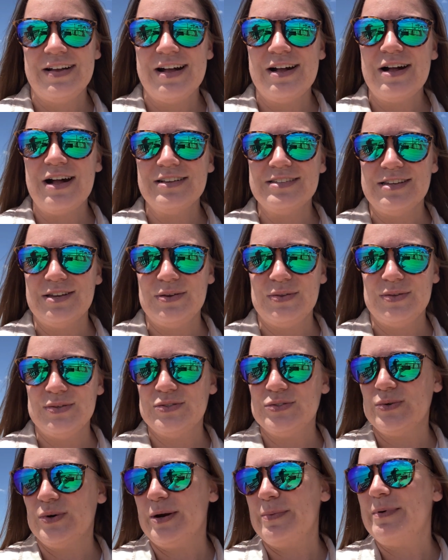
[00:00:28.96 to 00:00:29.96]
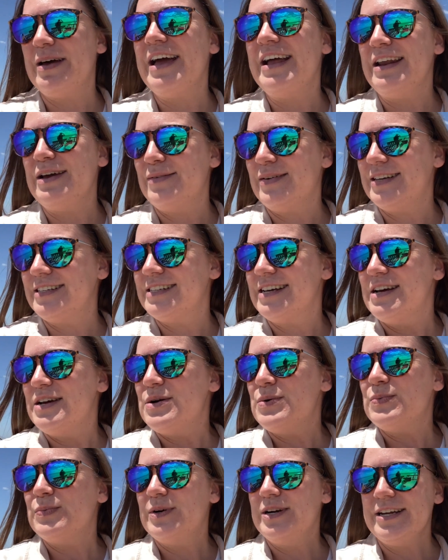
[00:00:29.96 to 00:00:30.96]
I'll tell you the story, but anyways,
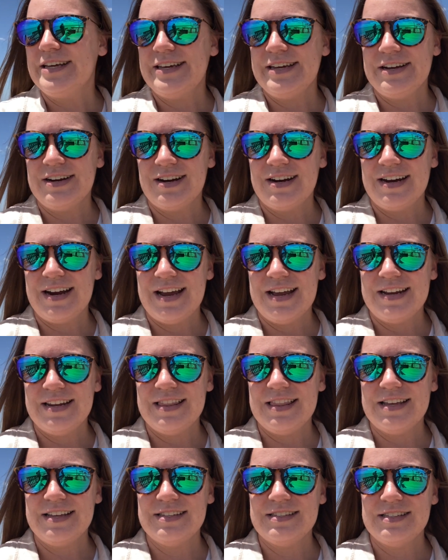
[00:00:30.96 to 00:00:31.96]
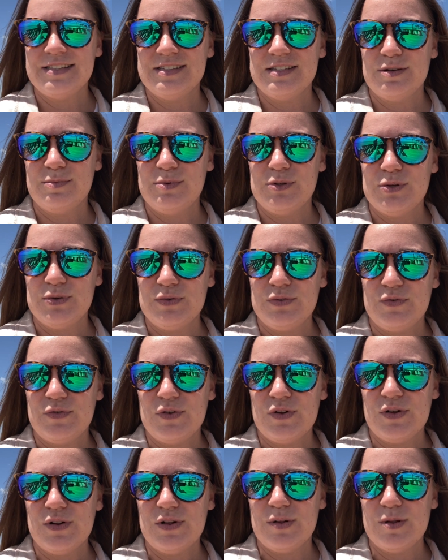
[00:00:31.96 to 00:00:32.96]
we're here and this is a
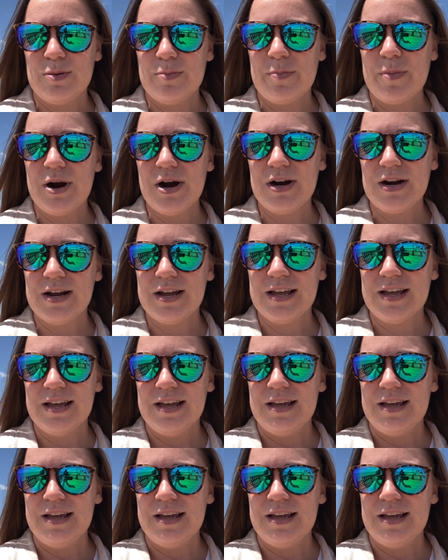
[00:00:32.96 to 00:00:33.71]
beautiful park.